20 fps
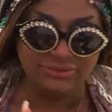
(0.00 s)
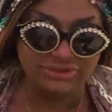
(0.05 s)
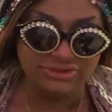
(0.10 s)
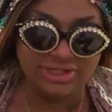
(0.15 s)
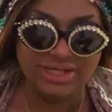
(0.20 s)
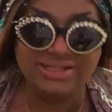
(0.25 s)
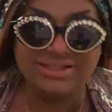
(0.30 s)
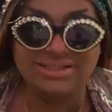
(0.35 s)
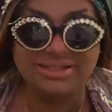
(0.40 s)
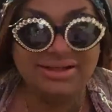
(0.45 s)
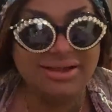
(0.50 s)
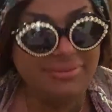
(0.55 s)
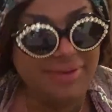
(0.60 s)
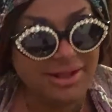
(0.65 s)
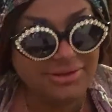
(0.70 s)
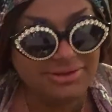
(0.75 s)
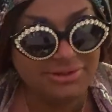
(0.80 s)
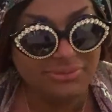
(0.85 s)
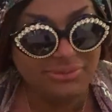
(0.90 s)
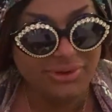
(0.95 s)
tries to come
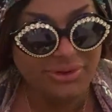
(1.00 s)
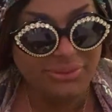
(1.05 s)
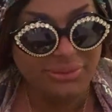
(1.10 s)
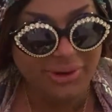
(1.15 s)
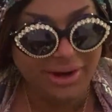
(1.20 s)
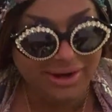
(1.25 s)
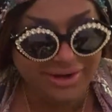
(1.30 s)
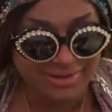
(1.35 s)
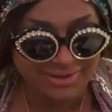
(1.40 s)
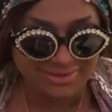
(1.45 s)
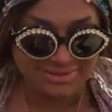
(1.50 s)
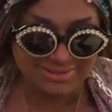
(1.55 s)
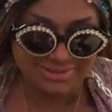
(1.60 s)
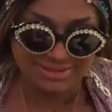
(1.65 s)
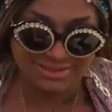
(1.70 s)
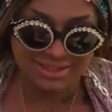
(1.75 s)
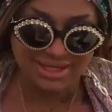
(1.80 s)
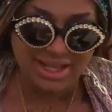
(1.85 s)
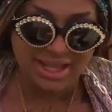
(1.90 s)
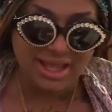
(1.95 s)
out the woodworks,
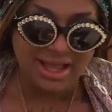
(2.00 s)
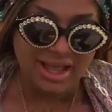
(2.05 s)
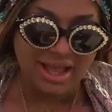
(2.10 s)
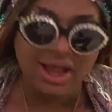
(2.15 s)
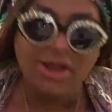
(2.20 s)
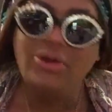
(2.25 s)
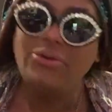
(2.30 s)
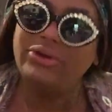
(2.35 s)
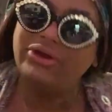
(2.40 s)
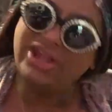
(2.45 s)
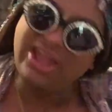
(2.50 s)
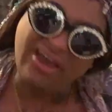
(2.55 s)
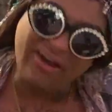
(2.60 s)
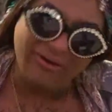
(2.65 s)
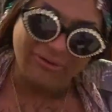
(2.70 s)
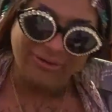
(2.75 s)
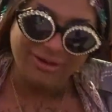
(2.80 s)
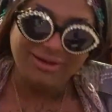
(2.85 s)
who are you?